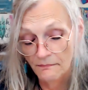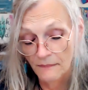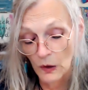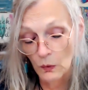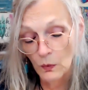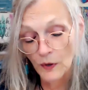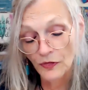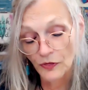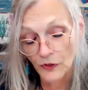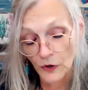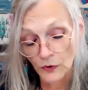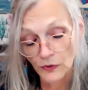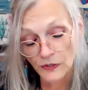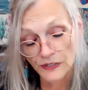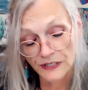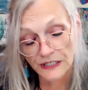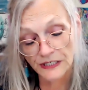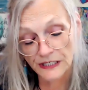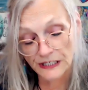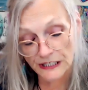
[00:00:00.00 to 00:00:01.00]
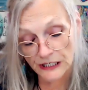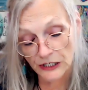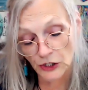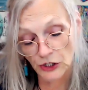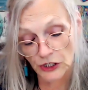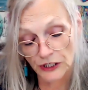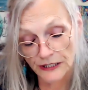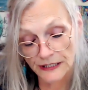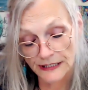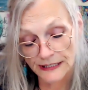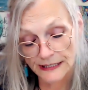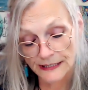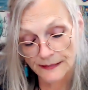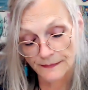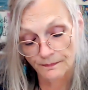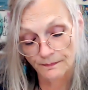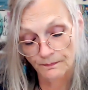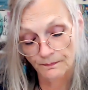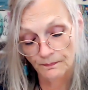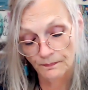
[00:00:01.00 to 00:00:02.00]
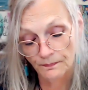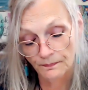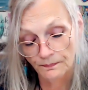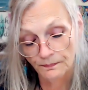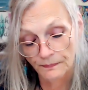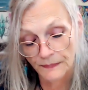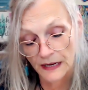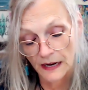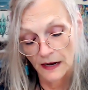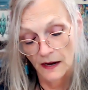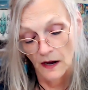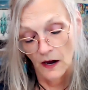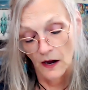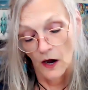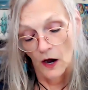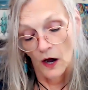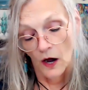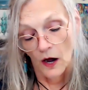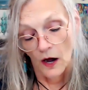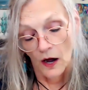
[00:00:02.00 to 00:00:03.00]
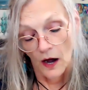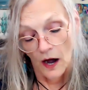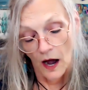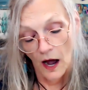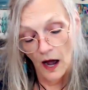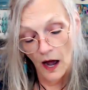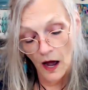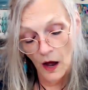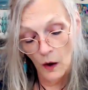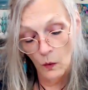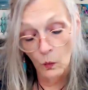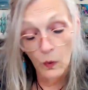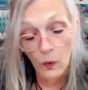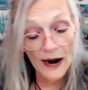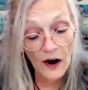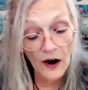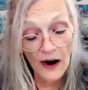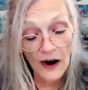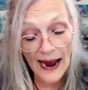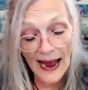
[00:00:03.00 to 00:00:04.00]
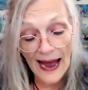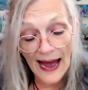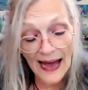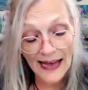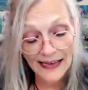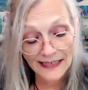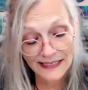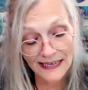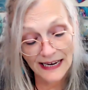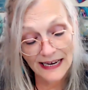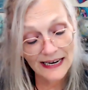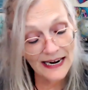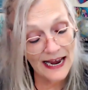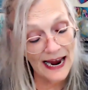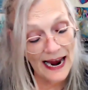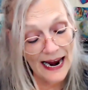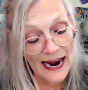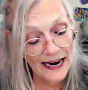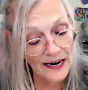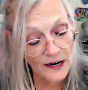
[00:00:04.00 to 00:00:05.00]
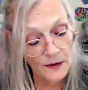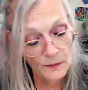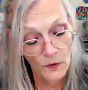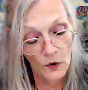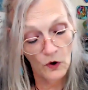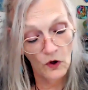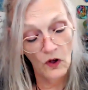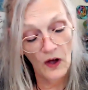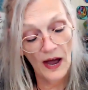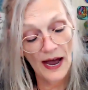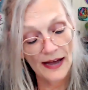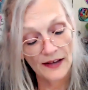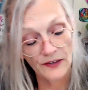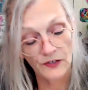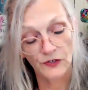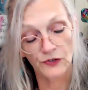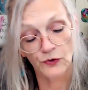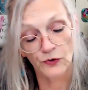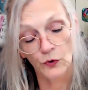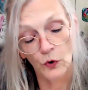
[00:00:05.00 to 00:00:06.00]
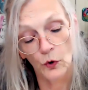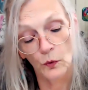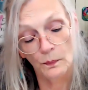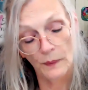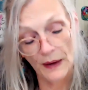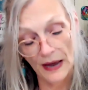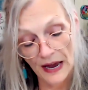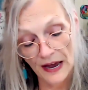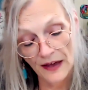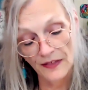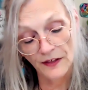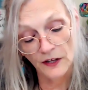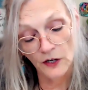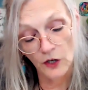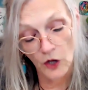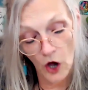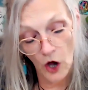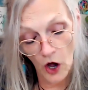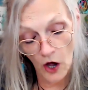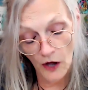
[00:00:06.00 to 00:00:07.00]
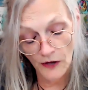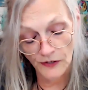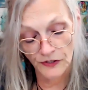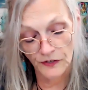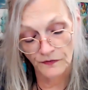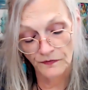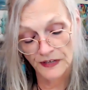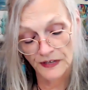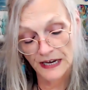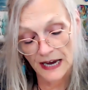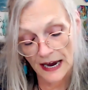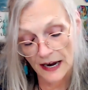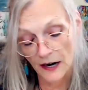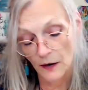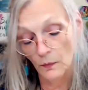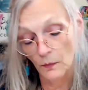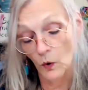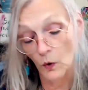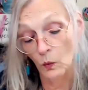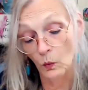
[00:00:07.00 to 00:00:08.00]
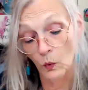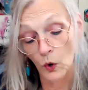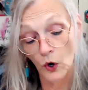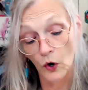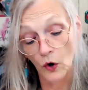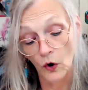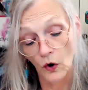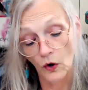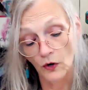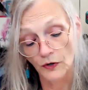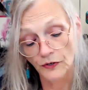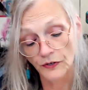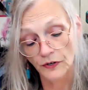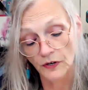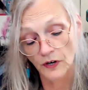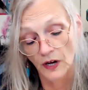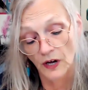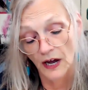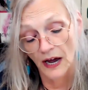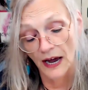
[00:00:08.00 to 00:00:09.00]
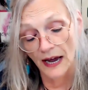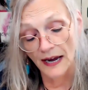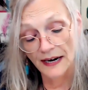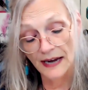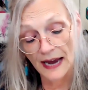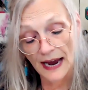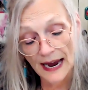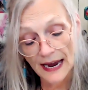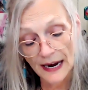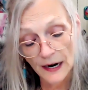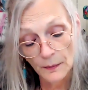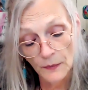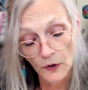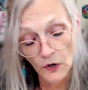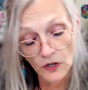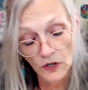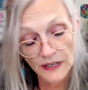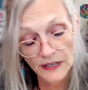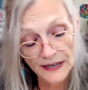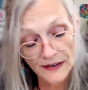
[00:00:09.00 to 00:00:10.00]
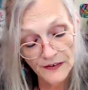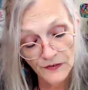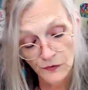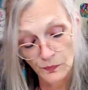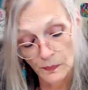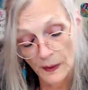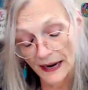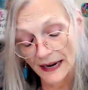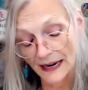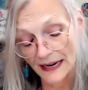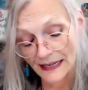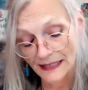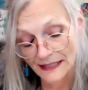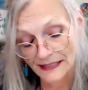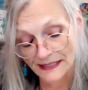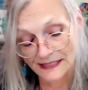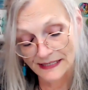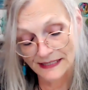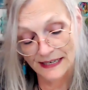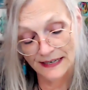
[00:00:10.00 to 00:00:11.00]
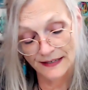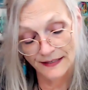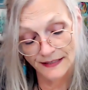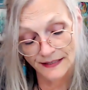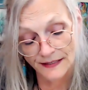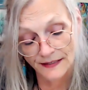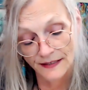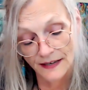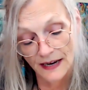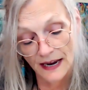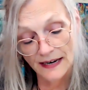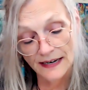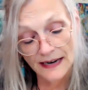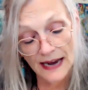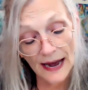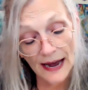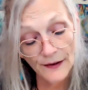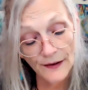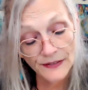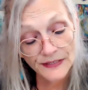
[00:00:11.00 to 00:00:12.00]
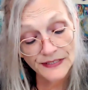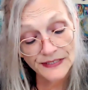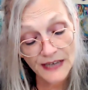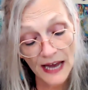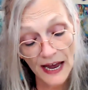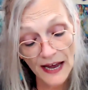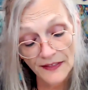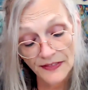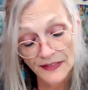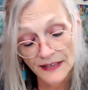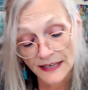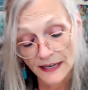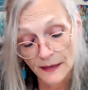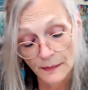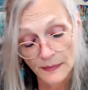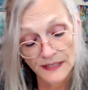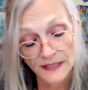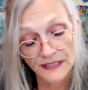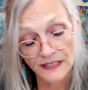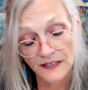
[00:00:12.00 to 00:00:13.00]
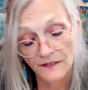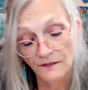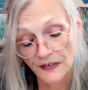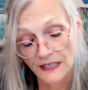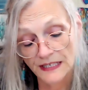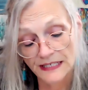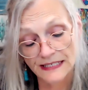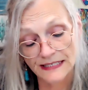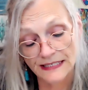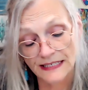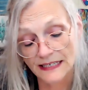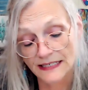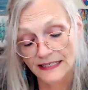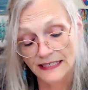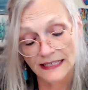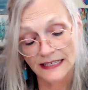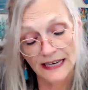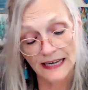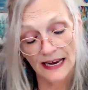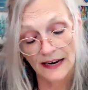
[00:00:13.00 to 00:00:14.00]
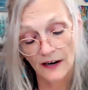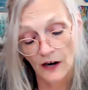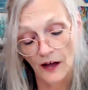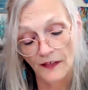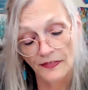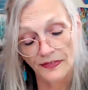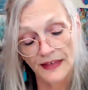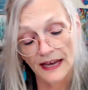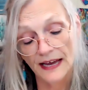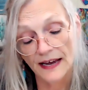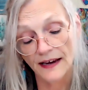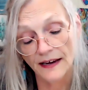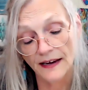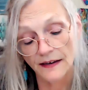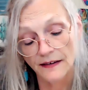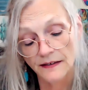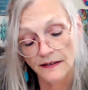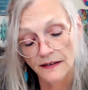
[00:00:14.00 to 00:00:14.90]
with those decisions. Whereas an animal has to obey the laws of the animal world. An animal lives by instinct, and outside the limits of instinct, it cannot think.